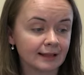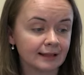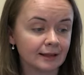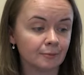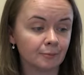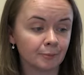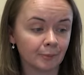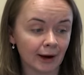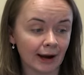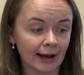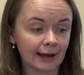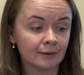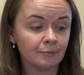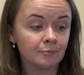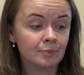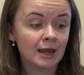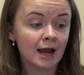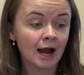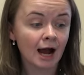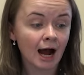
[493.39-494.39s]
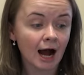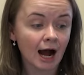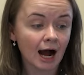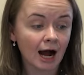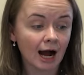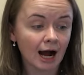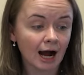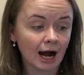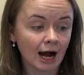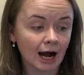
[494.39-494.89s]
NumPy
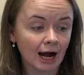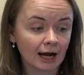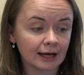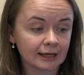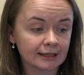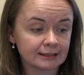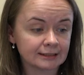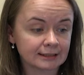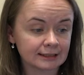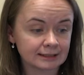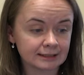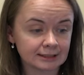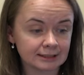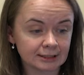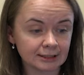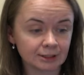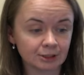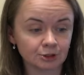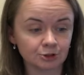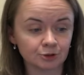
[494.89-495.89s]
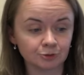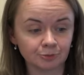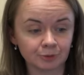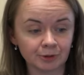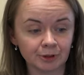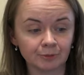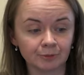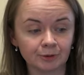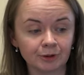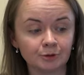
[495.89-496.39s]
is considered to
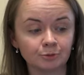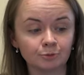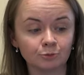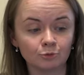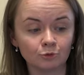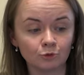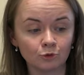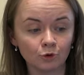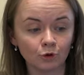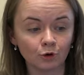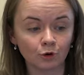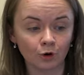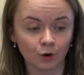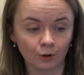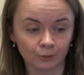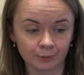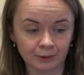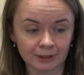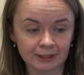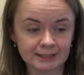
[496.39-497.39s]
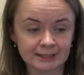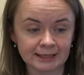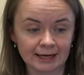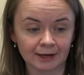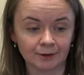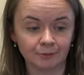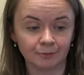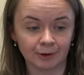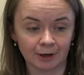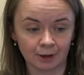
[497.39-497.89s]
be a bit more complex and